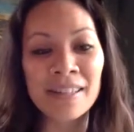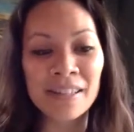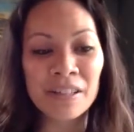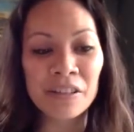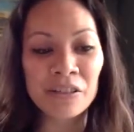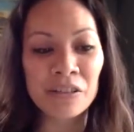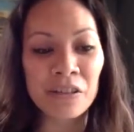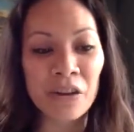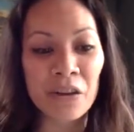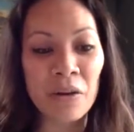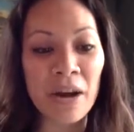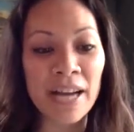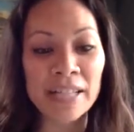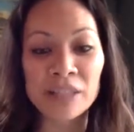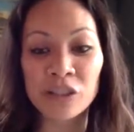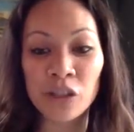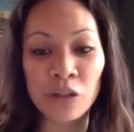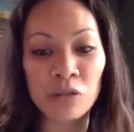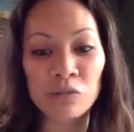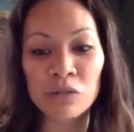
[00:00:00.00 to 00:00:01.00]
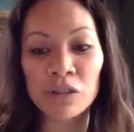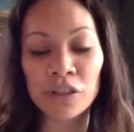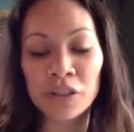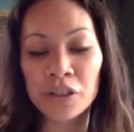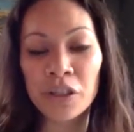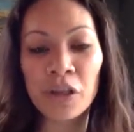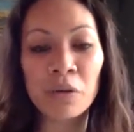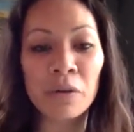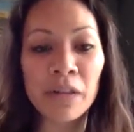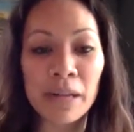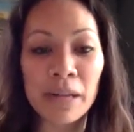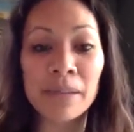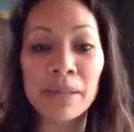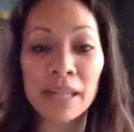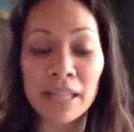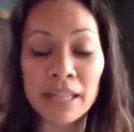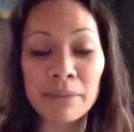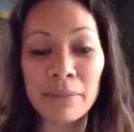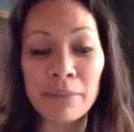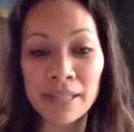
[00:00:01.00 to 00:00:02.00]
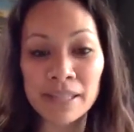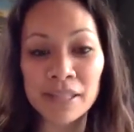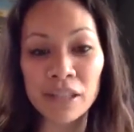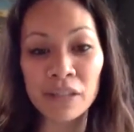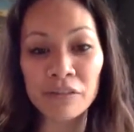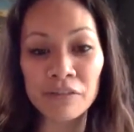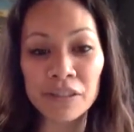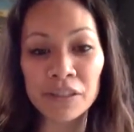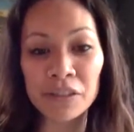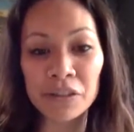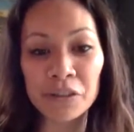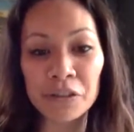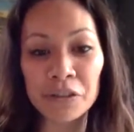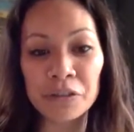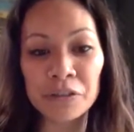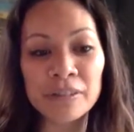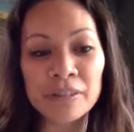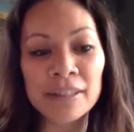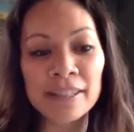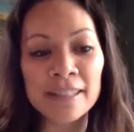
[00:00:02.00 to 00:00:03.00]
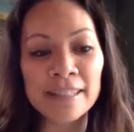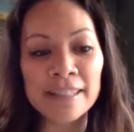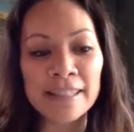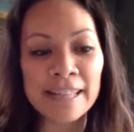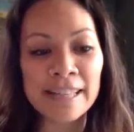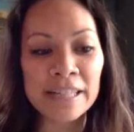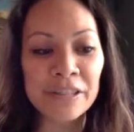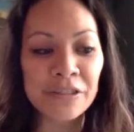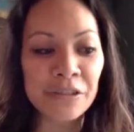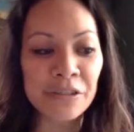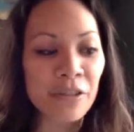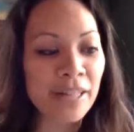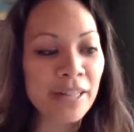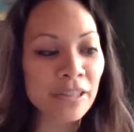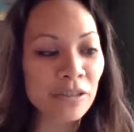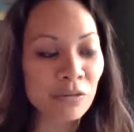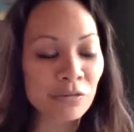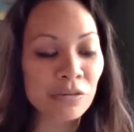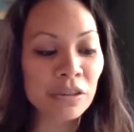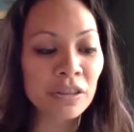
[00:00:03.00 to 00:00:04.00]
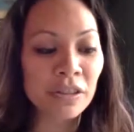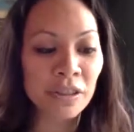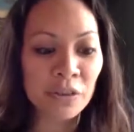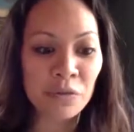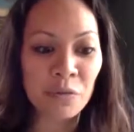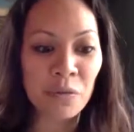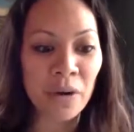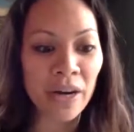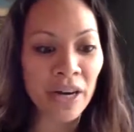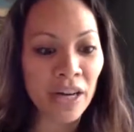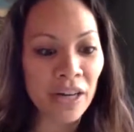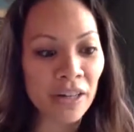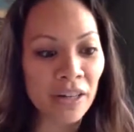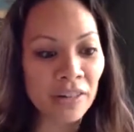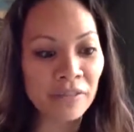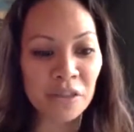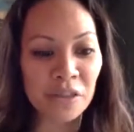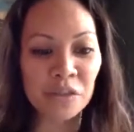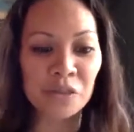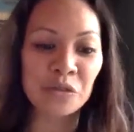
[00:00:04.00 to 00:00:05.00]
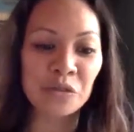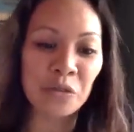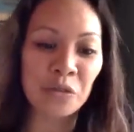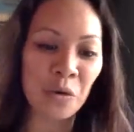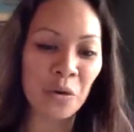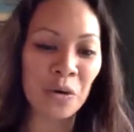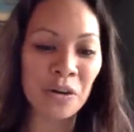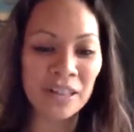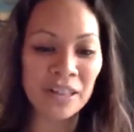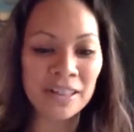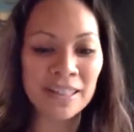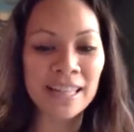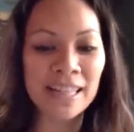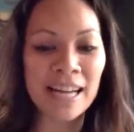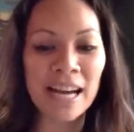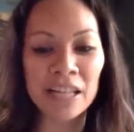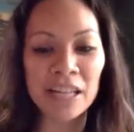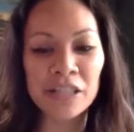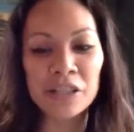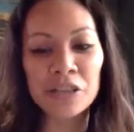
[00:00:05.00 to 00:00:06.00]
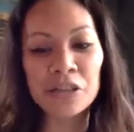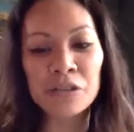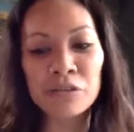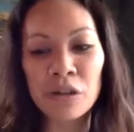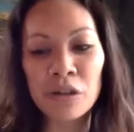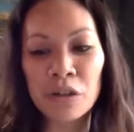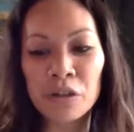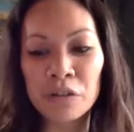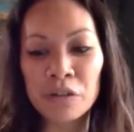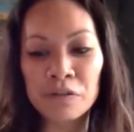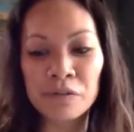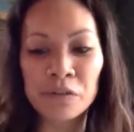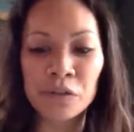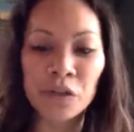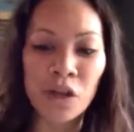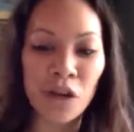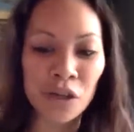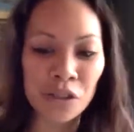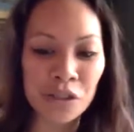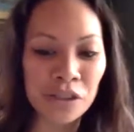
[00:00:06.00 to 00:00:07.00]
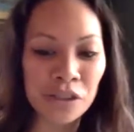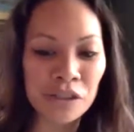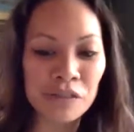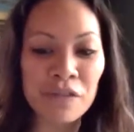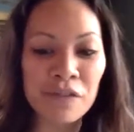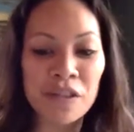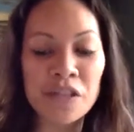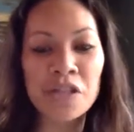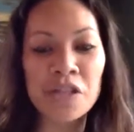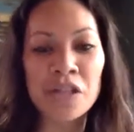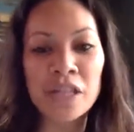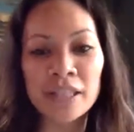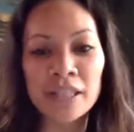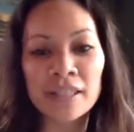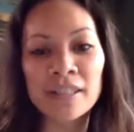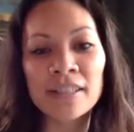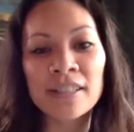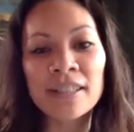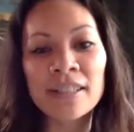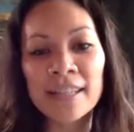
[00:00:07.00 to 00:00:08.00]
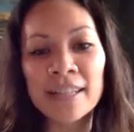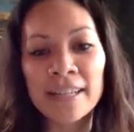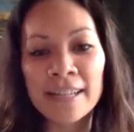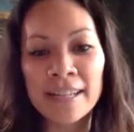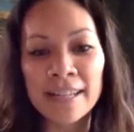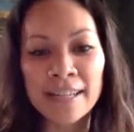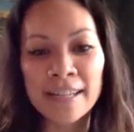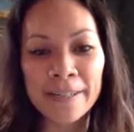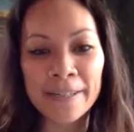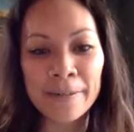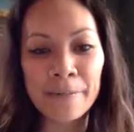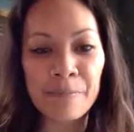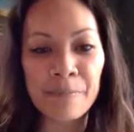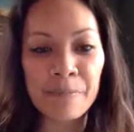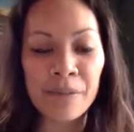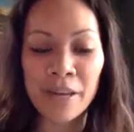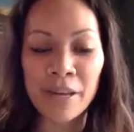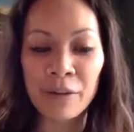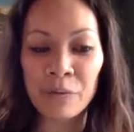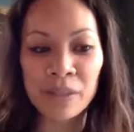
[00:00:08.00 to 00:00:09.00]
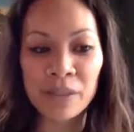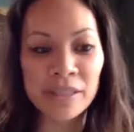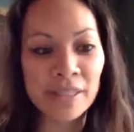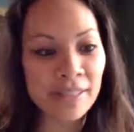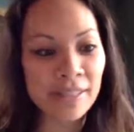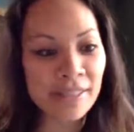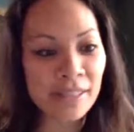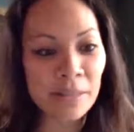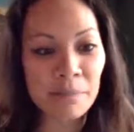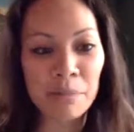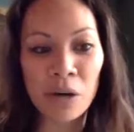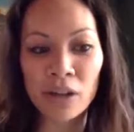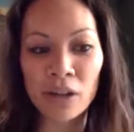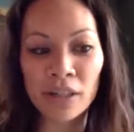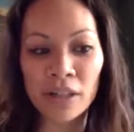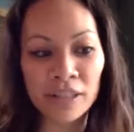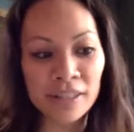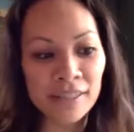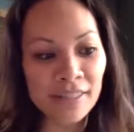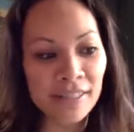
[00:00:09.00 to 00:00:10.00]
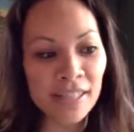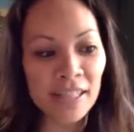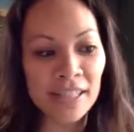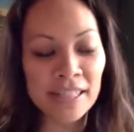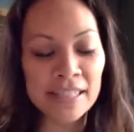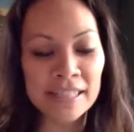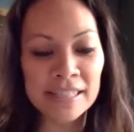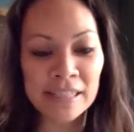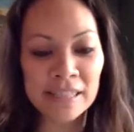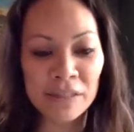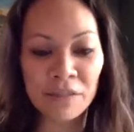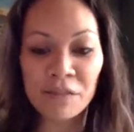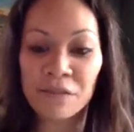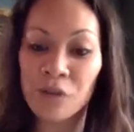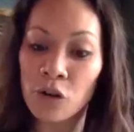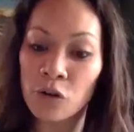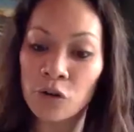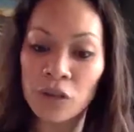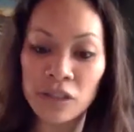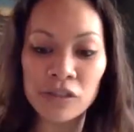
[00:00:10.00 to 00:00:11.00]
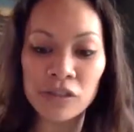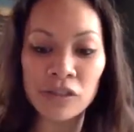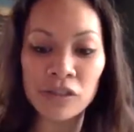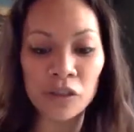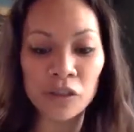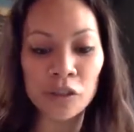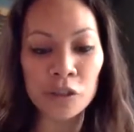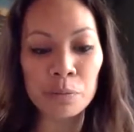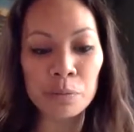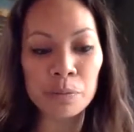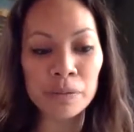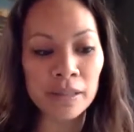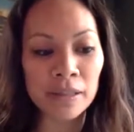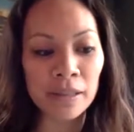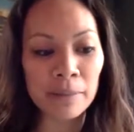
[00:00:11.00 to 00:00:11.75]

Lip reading: I don't really know what I'm getting myself into. And so that's really where the story that kind of drove Josh's vision. And we did some market studies and focus groups.